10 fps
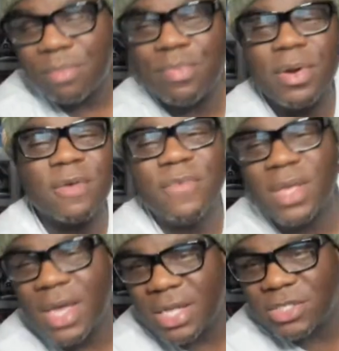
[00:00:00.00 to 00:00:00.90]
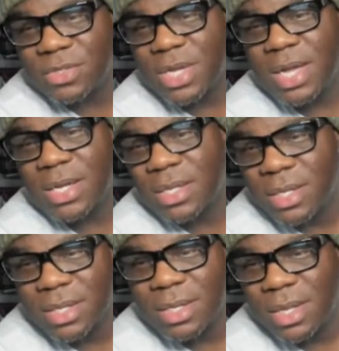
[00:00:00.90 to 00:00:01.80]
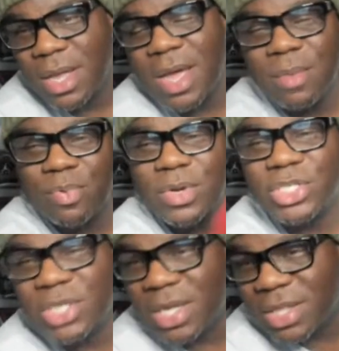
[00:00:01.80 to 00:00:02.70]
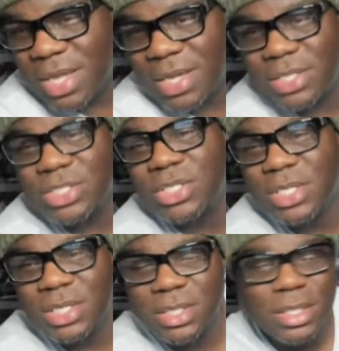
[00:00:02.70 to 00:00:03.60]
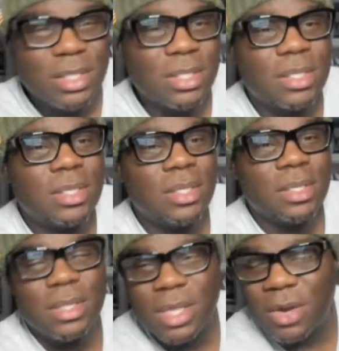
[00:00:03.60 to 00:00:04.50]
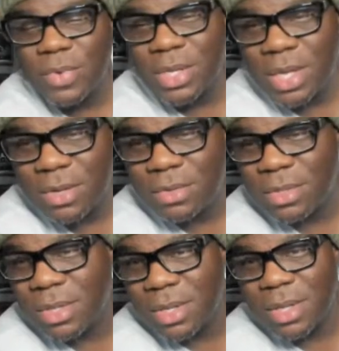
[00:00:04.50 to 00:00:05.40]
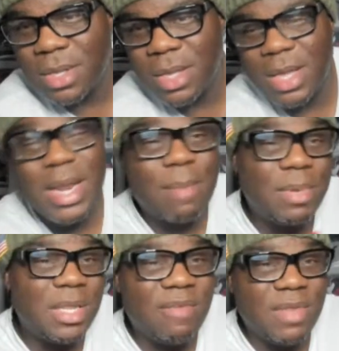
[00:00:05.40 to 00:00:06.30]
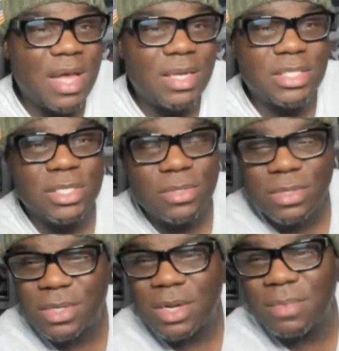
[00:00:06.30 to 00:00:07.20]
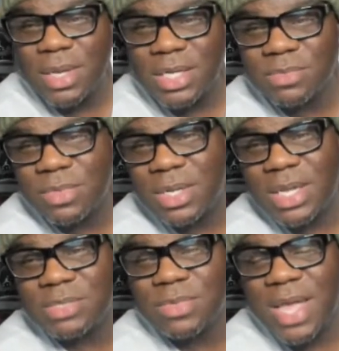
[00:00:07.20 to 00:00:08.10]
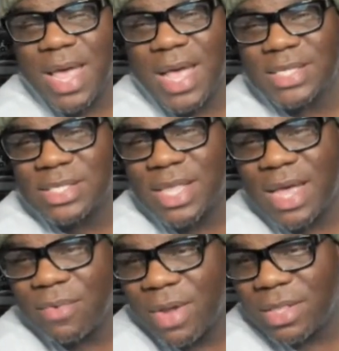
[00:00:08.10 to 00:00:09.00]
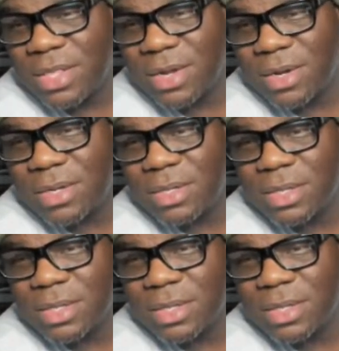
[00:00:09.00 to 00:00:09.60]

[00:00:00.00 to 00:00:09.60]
Perfect answer, Donna. I appreciate that. Shit. There we go. And I believe Donna too. You know what I mean? I just want to I just want to ask that right there.